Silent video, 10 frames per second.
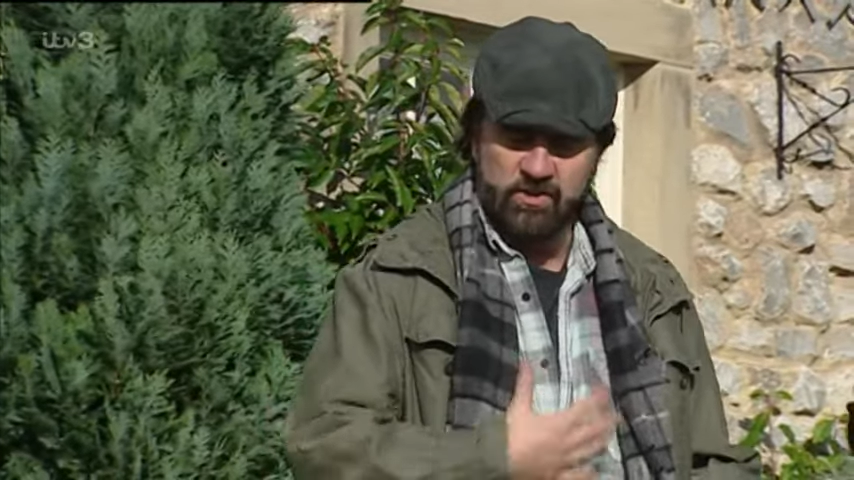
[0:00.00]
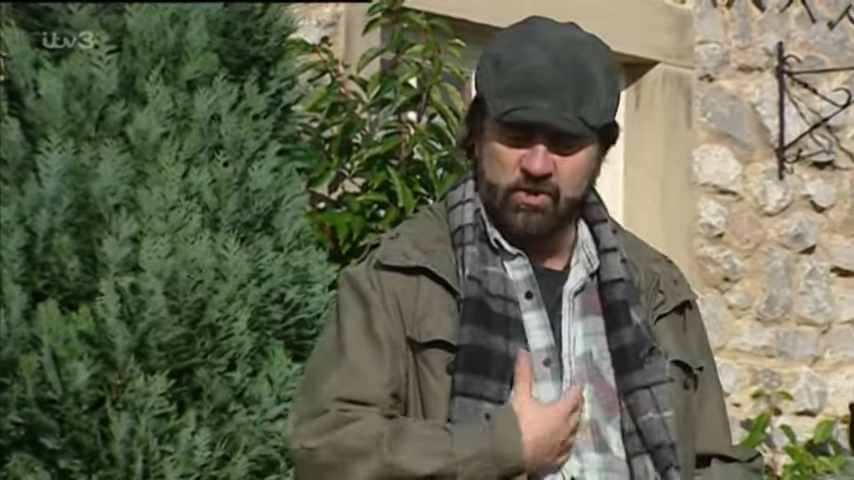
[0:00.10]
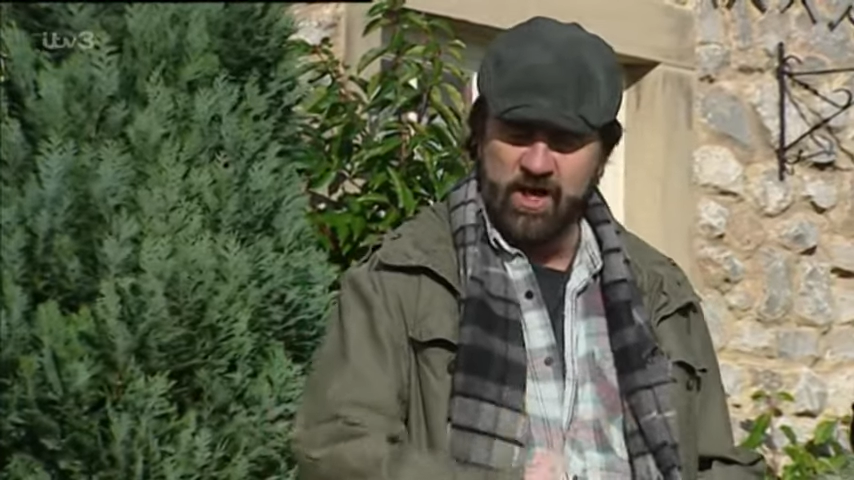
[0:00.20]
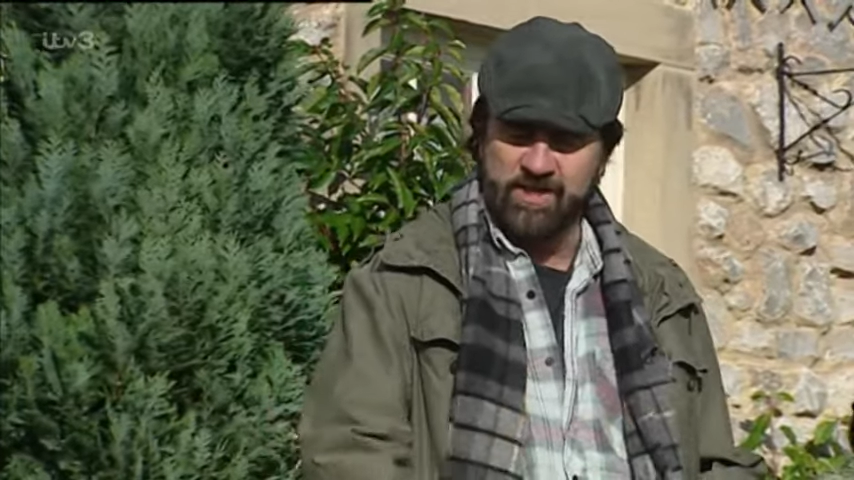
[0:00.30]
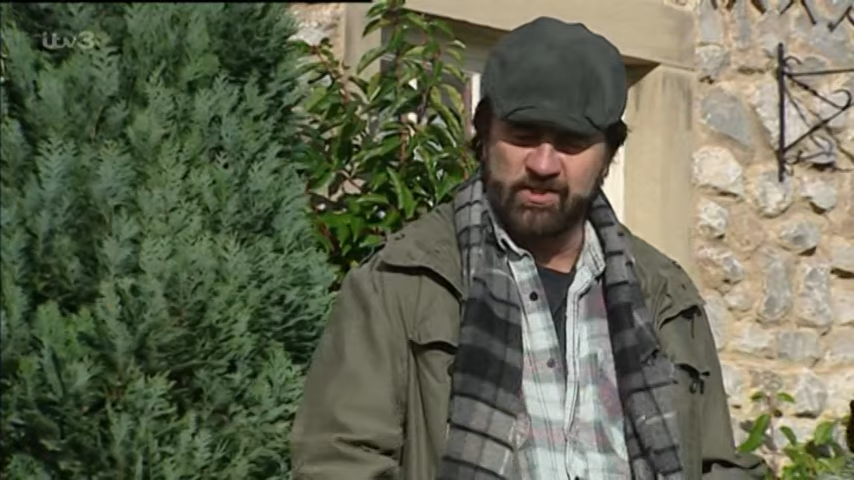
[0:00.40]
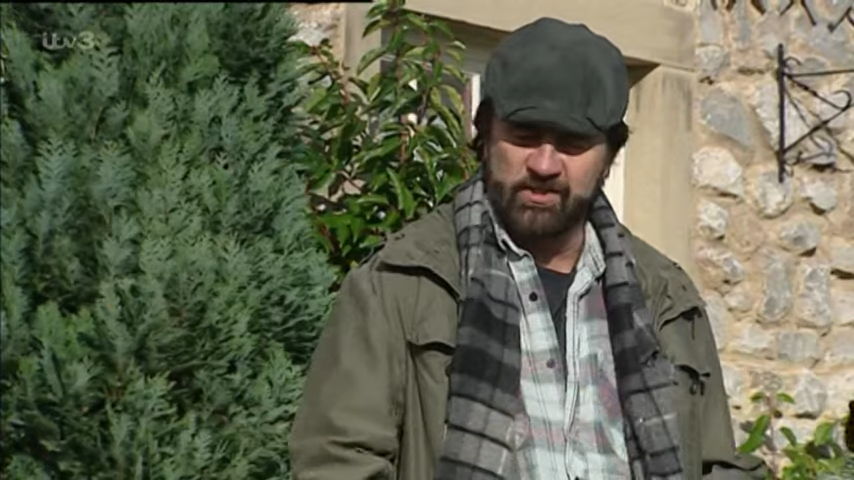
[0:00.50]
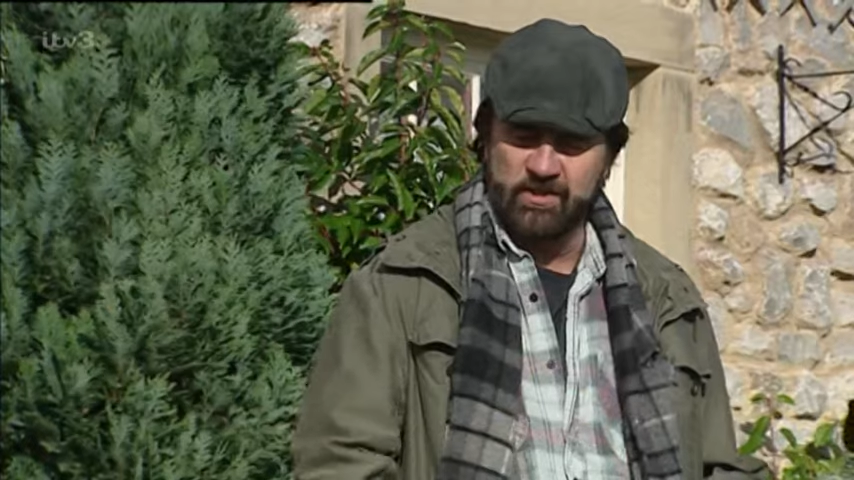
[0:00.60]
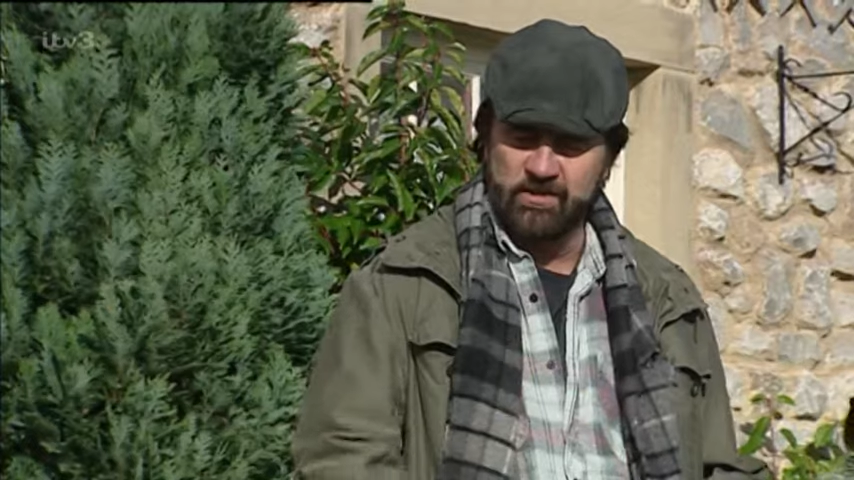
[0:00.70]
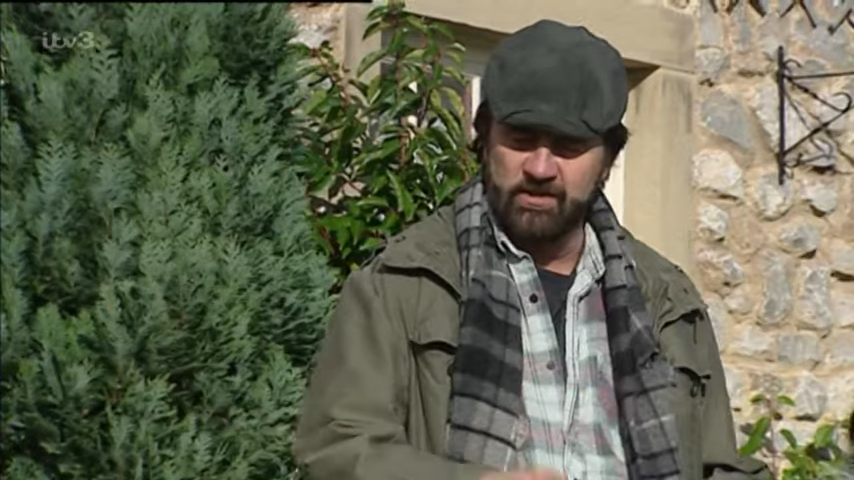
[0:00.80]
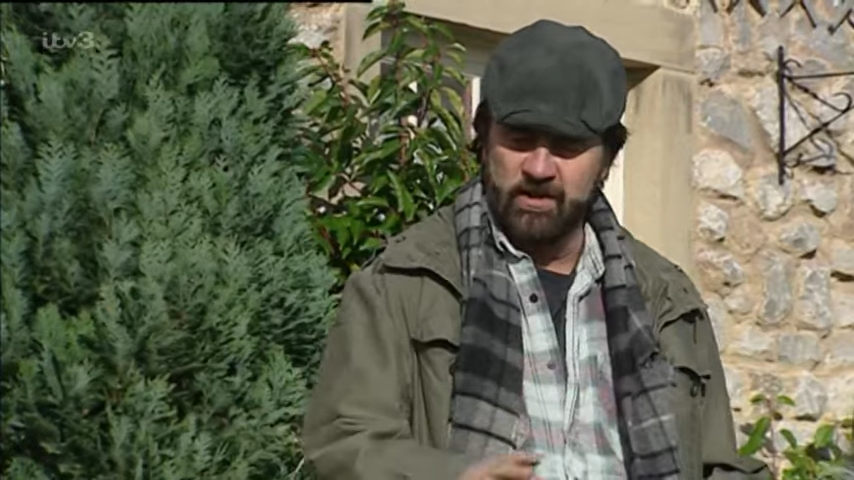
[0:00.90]
chest
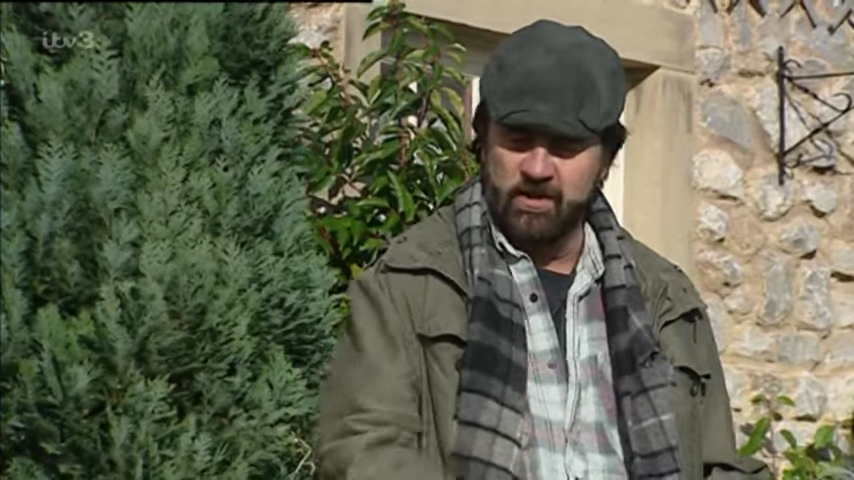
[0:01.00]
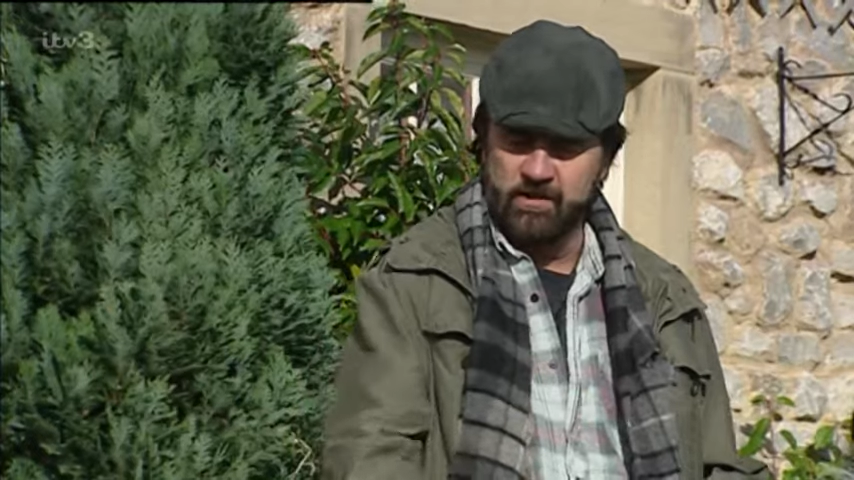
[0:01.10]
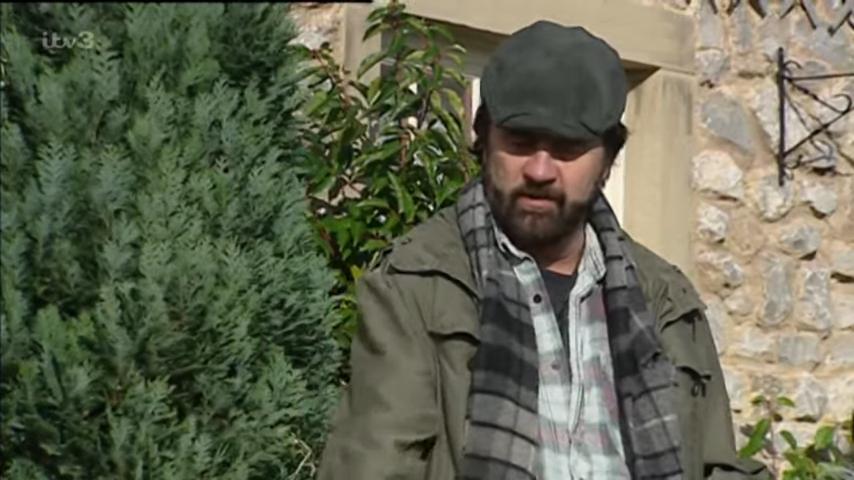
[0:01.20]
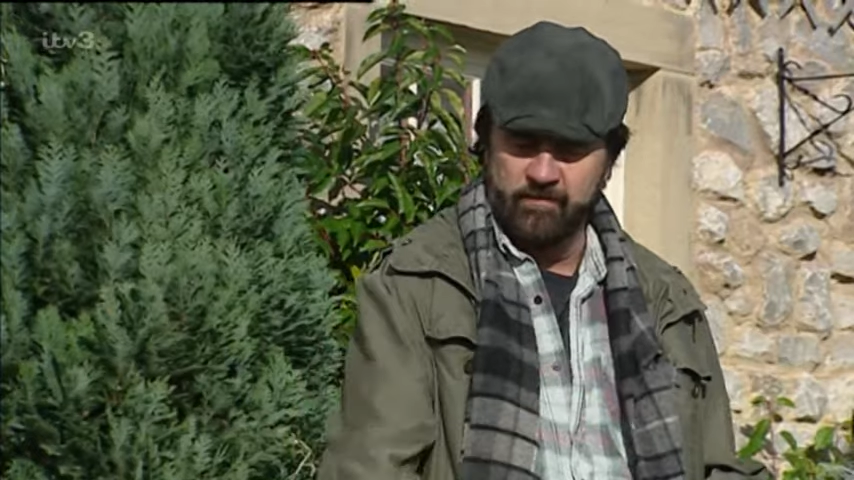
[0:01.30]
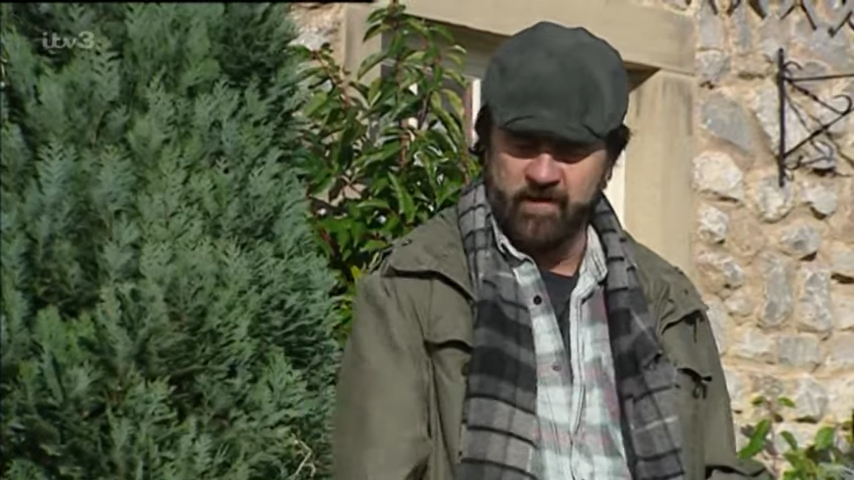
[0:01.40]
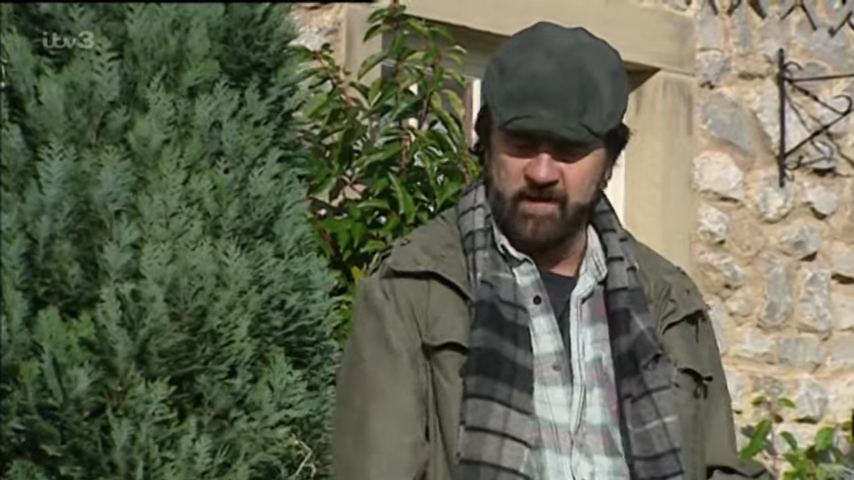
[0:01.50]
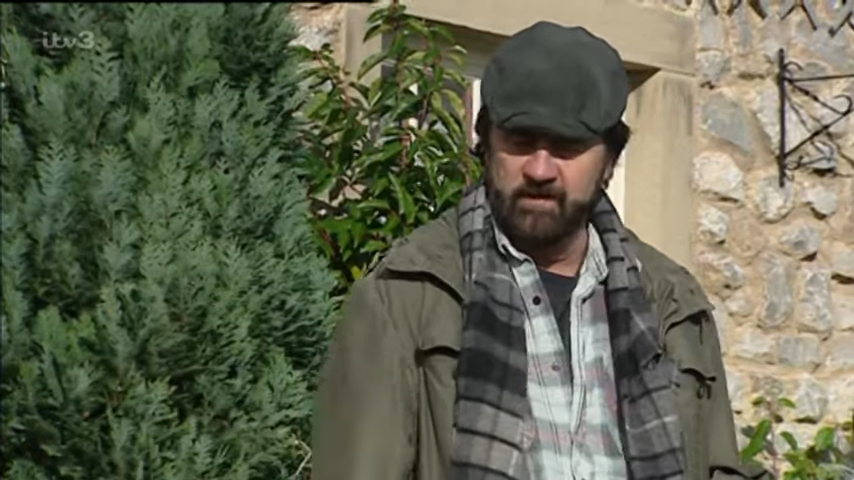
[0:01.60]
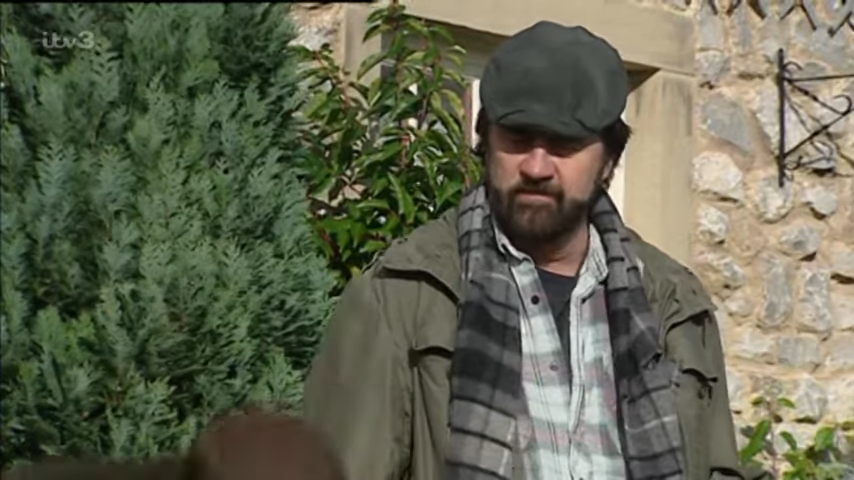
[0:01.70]
and the, and the feet?